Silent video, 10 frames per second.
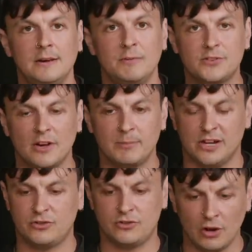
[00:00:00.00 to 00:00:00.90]
this government
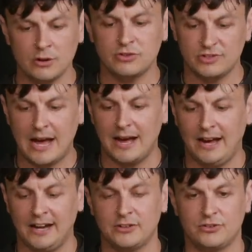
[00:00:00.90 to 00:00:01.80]
is so set
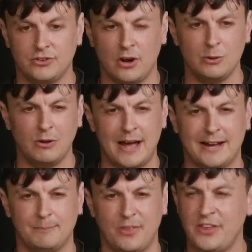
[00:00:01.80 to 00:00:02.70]
and is so
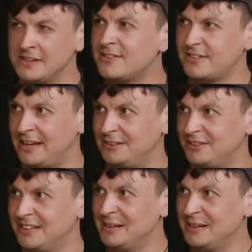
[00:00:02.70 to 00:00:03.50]
like thin-skinned